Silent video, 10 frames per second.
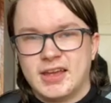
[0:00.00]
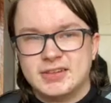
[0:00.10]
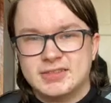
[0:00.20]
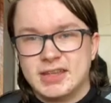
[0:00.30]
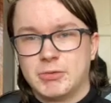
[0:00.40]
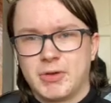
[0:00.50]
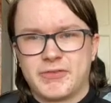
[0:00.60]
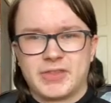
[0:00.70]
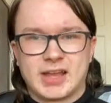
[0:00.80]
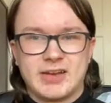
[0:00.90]
deal
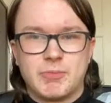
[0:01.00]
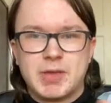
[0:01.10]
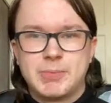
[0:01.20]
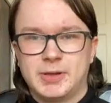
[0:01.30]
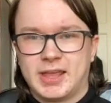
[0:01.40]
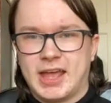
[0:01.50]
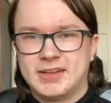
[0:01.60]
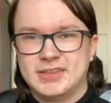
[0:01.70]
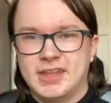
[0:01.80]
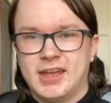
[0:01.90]
with, the kind of people they
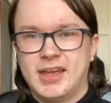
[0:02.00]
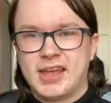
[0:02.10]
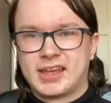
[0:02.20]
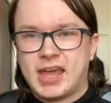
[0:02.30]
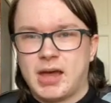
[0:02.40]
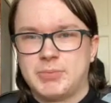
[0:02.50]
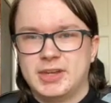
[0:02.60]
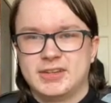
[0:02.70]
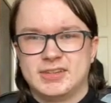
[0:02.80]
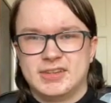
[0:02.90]
had in their
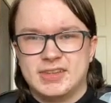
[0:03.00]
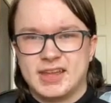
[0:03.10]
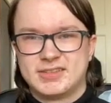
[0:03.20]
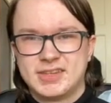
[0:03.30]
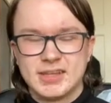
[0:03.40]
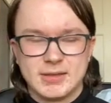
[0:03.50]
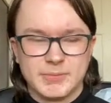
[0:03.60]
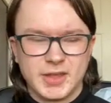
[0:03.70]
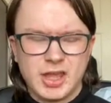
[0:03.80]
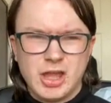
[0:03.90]
cabinet and in their team.